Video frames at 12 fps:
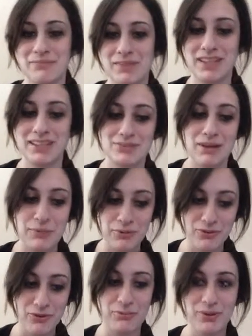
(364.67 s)
Because right
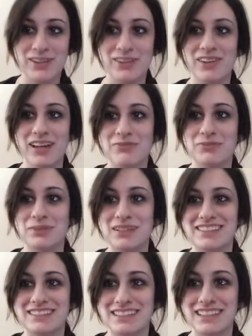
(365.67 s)
before Prater left, we
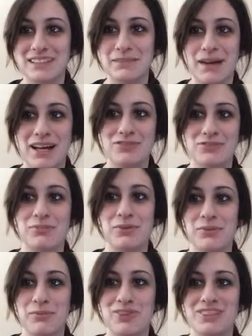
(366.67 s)
did a batch of
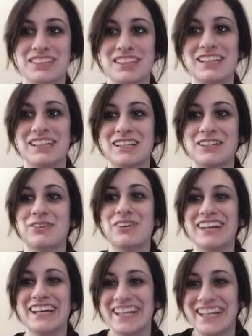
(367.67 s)
promos and then he
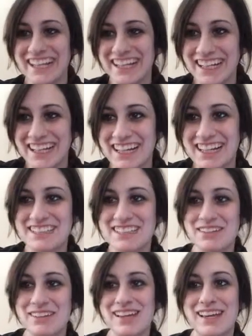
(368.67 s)
quit. And
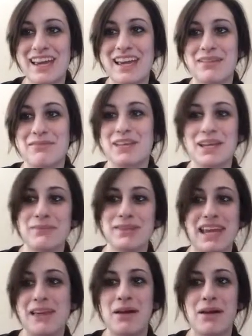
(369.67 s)
so they
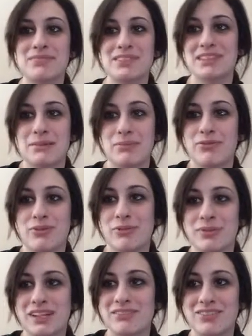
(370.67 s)
became obsolete before
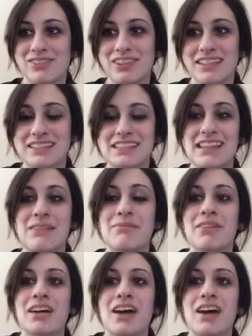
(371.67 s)
we even released them.